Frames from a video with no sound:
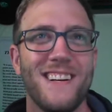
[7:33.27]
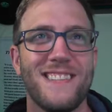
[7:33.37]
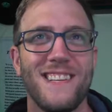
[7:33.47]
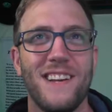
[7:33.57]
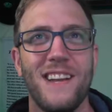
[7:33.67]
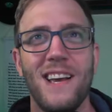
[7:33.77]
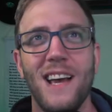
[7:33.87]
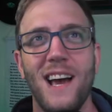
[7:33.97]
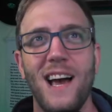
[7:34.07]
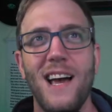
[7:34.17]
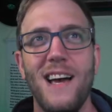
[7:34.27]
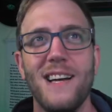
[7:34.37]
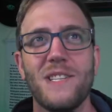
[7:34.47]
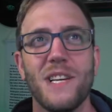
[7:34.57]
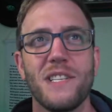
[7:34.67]
Justin,
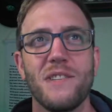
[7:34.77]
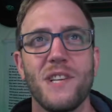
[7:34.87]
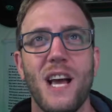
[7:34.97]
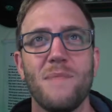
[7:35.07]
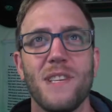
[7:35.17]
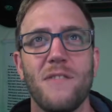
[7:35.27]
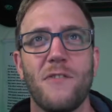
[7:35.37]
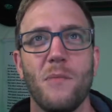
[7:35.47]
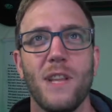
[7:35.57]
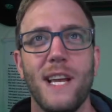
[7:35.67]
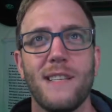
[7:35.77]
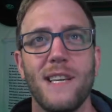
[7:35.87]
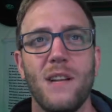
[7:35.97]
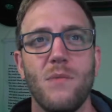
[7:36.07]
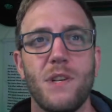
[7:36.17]
hey, Justin chimes in from
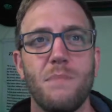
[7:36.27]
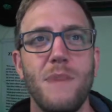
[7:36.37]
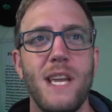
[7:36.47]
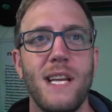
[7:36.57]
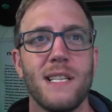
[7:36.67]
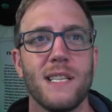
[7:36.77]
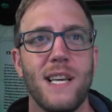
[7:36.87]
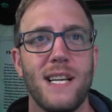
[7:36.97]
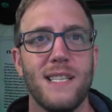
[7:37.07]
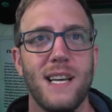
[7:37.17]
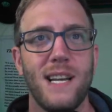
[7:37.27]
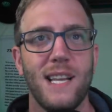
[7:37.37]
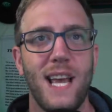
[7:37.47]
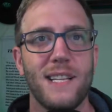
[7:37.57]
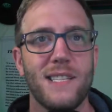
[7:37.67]
LinkedIn, which means
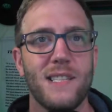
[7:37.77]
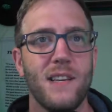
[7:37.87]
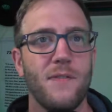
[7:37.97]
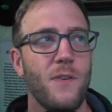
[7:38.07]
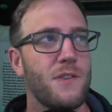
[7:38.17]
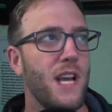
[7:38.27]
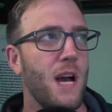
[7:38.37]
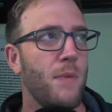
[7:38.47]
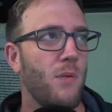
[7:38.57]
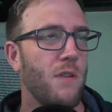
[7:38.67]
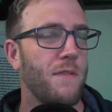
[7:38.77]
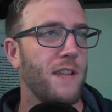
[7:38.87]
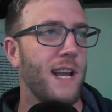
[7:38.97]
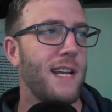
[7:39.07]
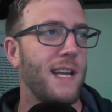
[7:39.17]
LinkedIn gets the first comment award for
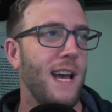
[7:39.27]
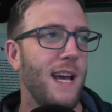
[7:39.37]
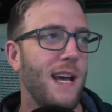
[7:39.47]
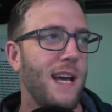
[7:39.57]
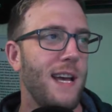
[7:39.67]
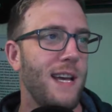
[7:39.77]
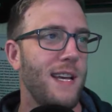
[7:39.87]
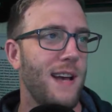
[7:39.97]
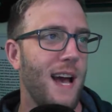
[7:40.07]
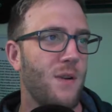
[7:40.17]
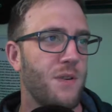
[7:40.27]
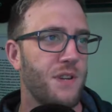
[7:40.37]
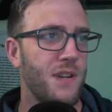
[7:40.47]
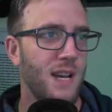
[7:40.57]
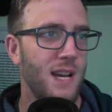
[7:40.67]
the day. Yay! Hey,
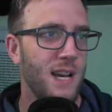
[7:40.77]
ouch.